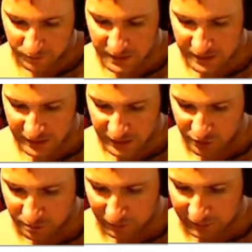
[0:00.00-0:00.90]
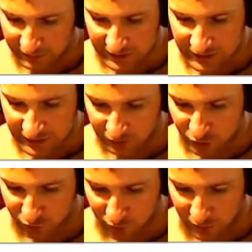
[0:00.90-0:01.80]
These guys are mainly
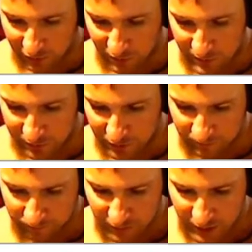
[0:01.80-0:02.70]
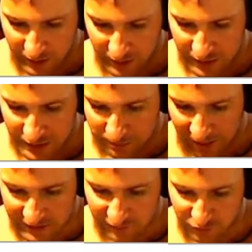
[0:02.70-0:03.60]
healers from what I remember. His
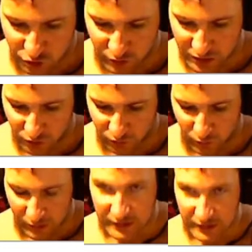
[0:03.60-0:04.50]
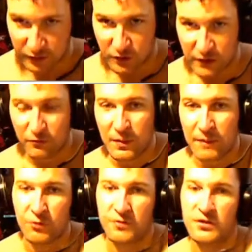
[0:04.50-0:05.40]
passive trait, you'll want to take a look and
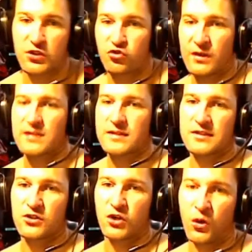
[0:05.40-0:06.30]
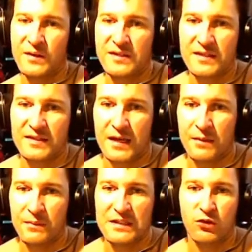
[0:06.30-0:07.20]
remember these traits, because they're always the
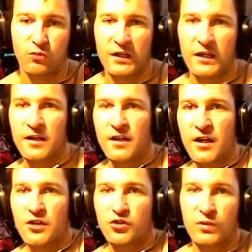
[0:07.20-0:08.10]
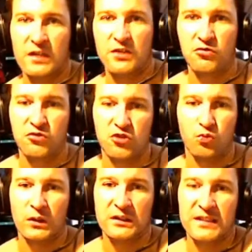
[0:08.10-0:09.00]
same in the arena. So get used to
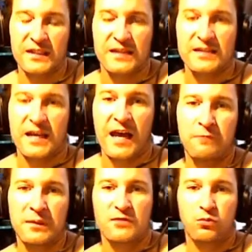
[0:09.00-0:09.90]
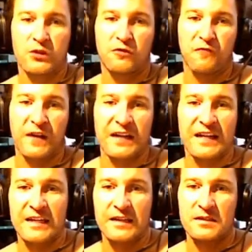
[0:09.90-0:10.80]
what these guys have, because when you fight
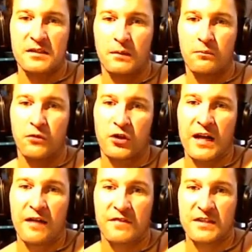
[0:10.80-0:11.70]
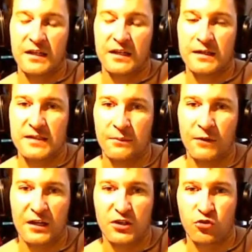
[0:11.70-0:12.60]
against them, they're going to have these same
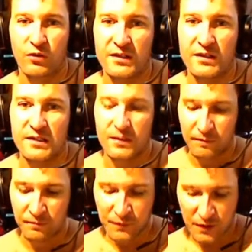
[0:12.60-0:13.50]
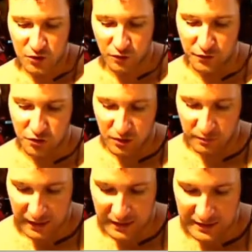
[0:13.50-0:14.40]
kind of traits. So if there's
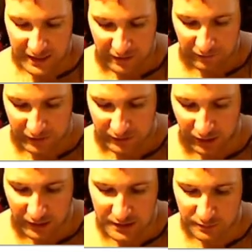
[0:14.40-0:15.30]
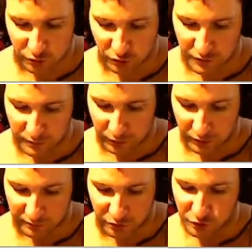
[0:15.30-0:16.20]
some guys that have like Toxin Proof and
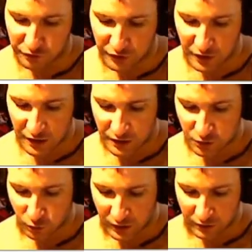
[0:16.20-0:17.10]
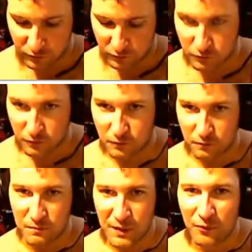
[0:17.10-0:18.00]
Burn Proof, you want to
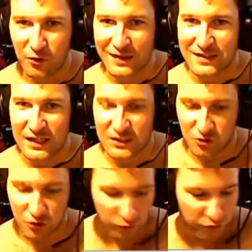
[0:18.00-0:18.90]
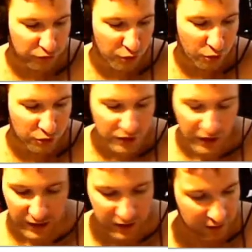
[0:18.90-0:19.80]
memorize that so you don't throw those
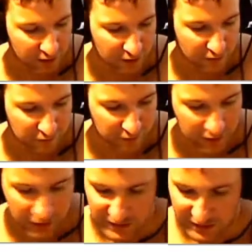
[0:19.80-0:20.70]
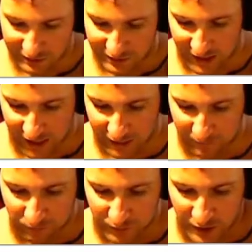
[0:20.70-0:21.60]
kind of skills at him.
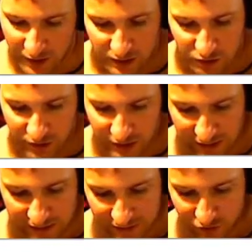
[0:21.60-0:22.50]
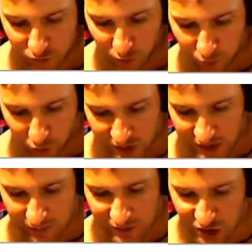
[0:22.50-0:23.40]
So this guy deals more poison
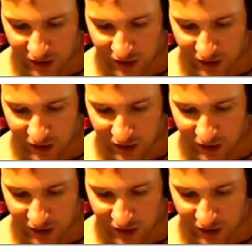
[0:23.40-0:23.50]
damage,